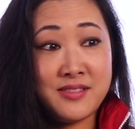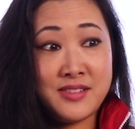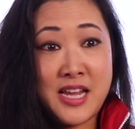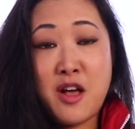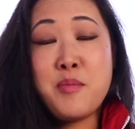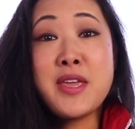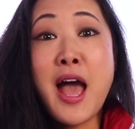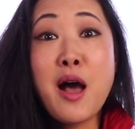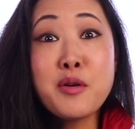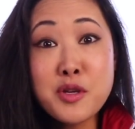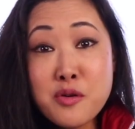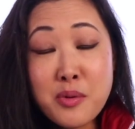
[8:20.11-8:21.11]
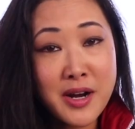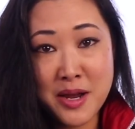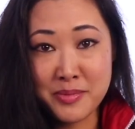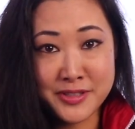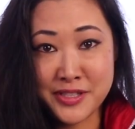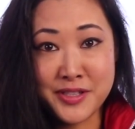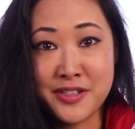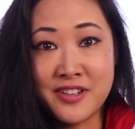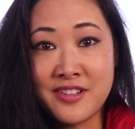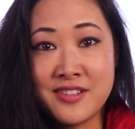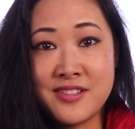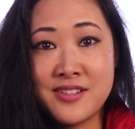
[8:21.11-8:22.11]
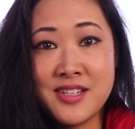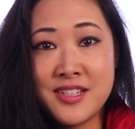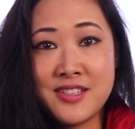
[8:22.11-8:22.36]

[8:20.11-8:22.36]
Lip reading: Tell me how you were able to learn.